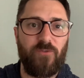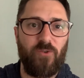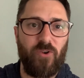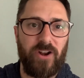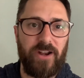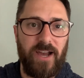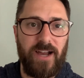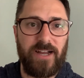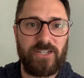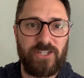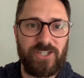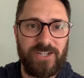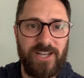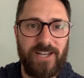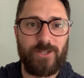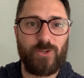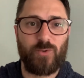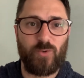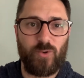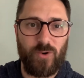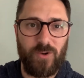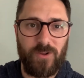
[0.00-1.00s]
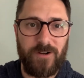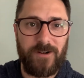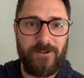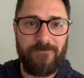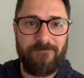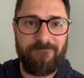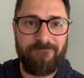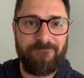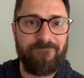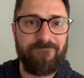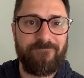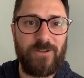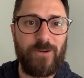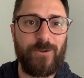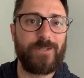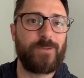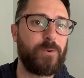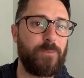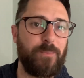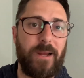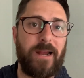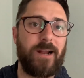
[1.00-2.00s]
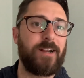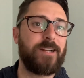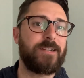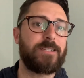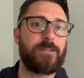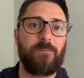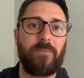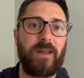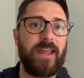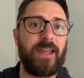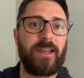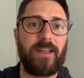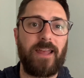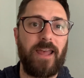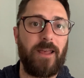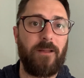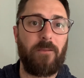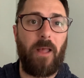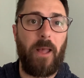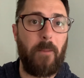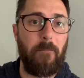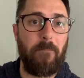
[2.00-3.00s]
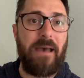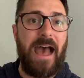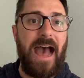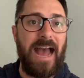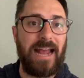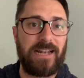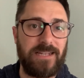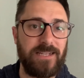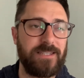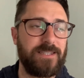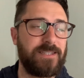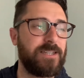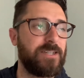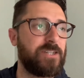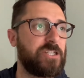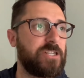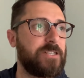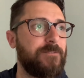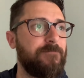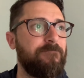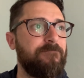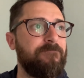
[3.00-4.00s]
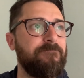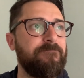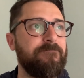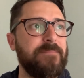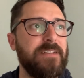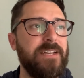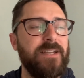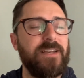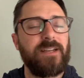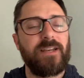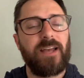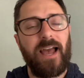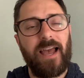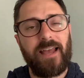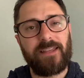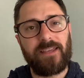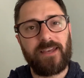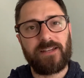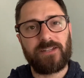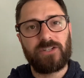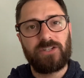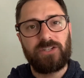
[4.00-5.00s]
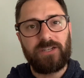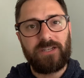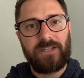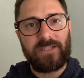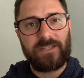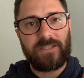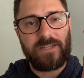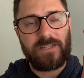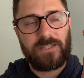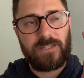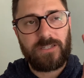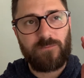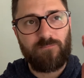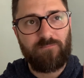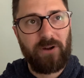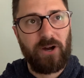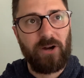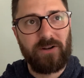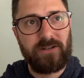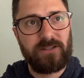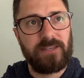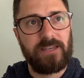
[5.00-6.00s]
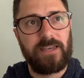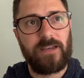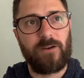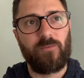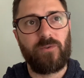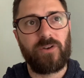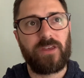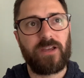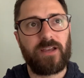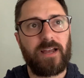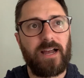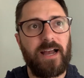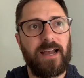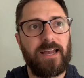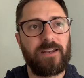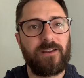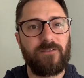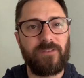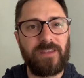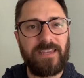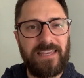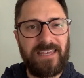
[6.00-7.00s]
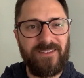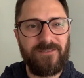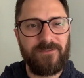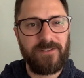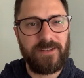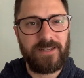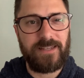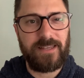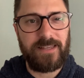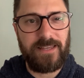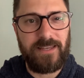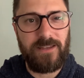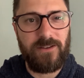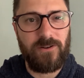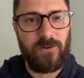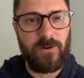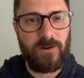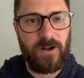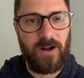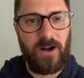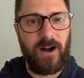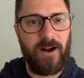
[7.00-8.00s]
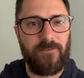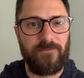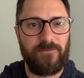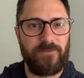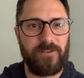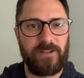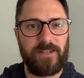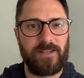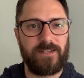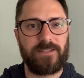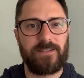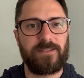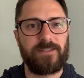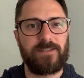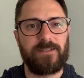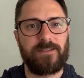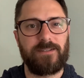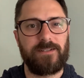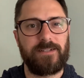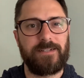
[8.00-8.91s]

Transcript: an unjust ruler who was preparing to make a bad decision. And yet Jesus spoke to him with a kind of even keel confidence.